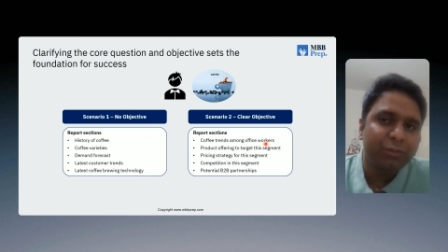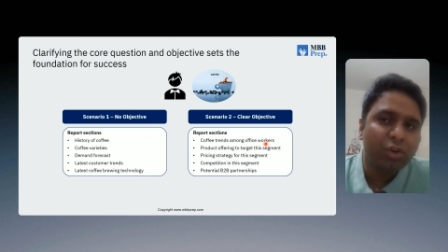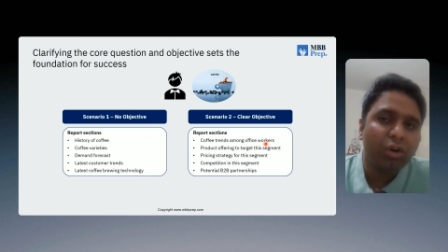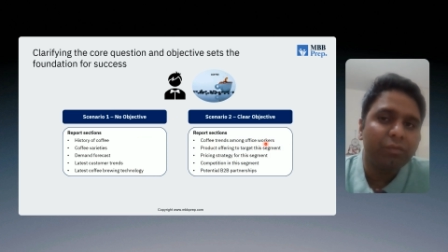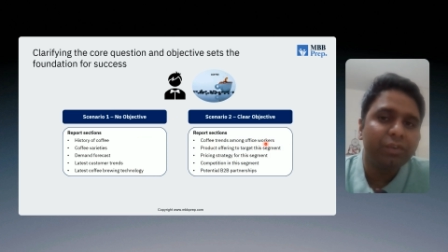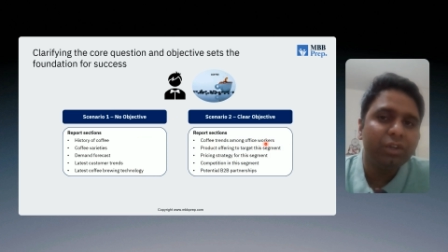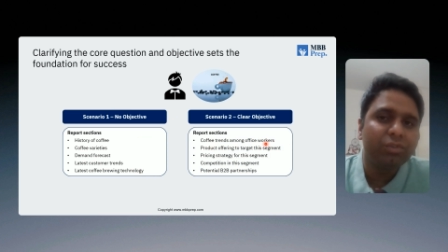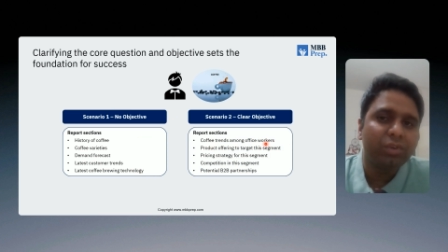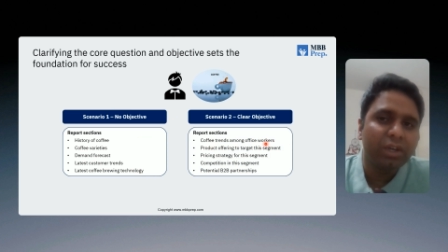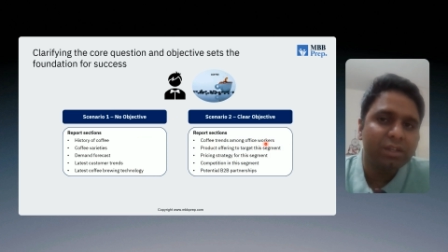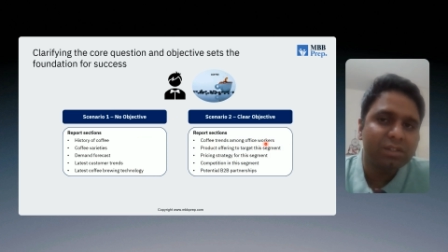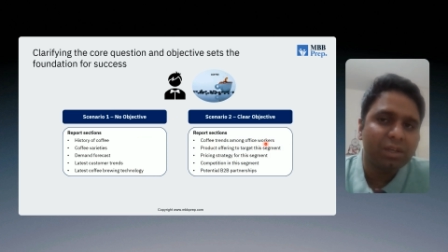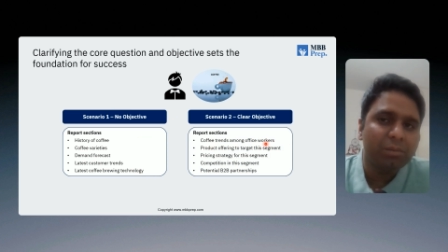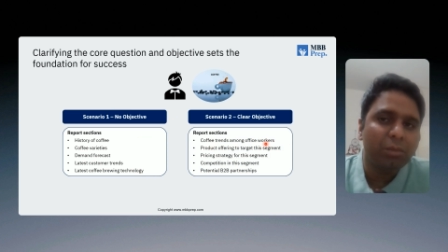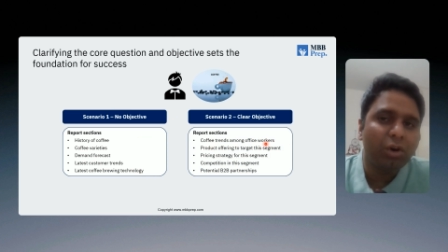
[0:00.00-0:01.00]
coffee
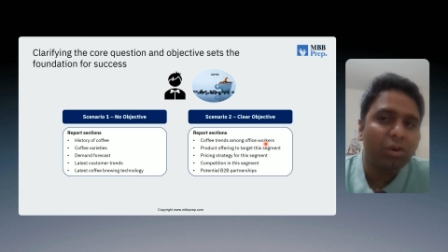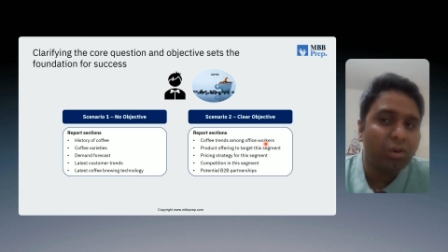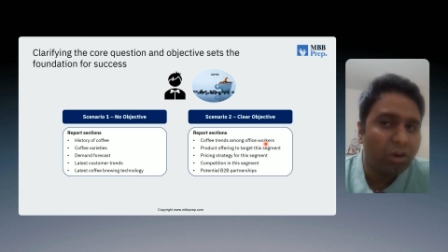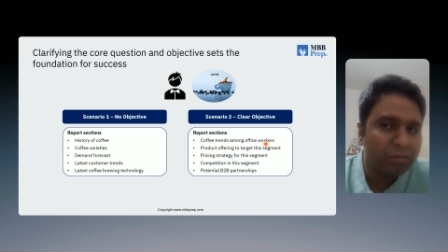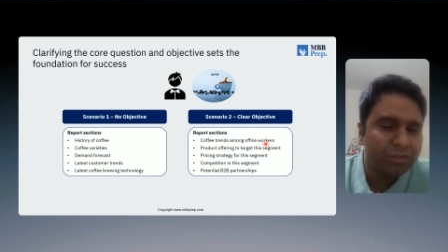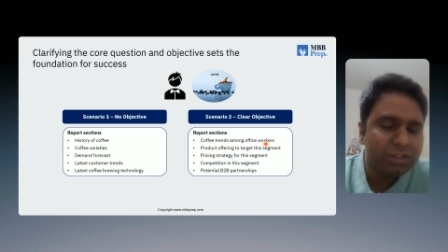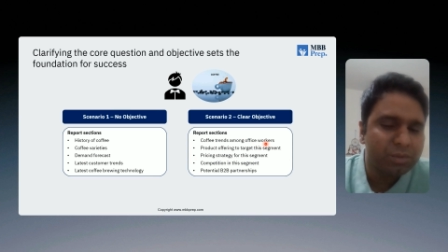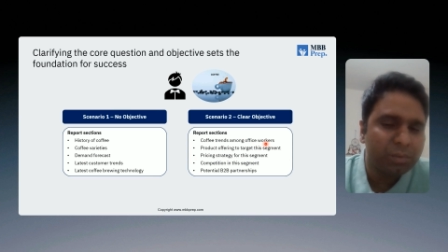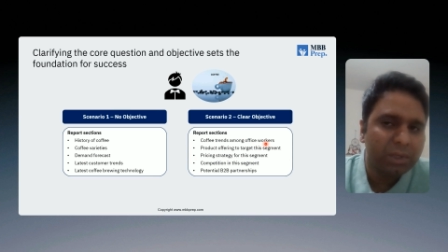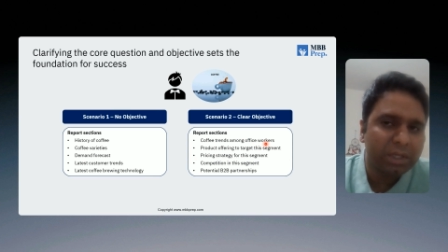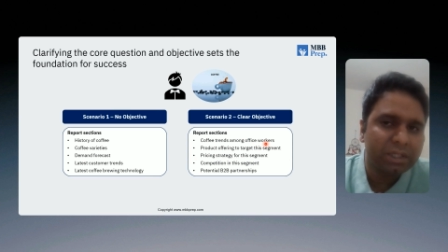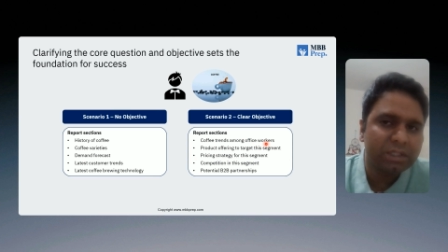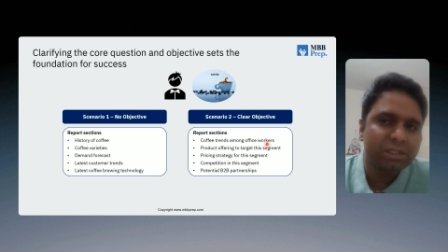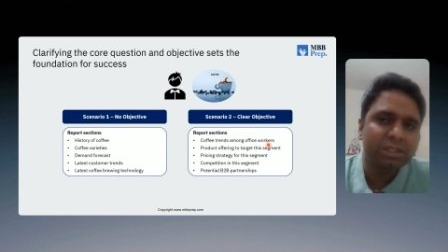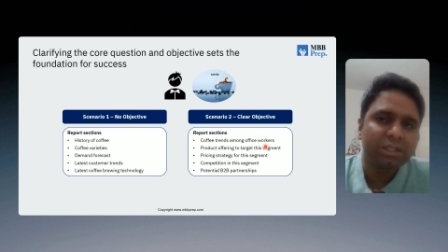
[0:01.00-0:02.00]
drinks among office
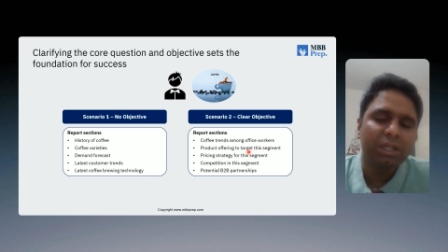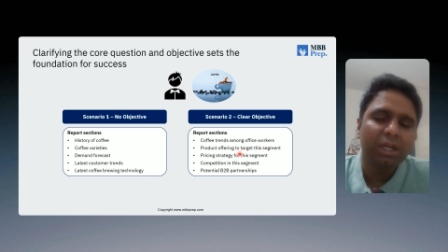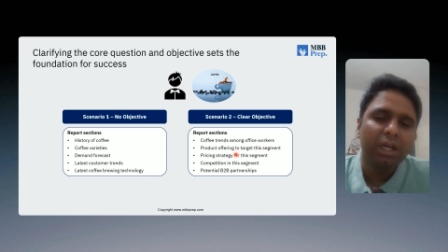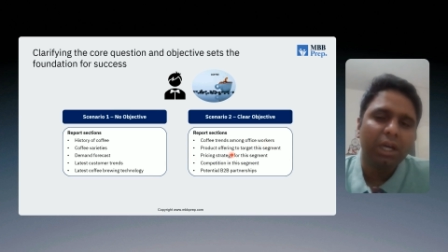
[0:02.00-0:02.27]
workers.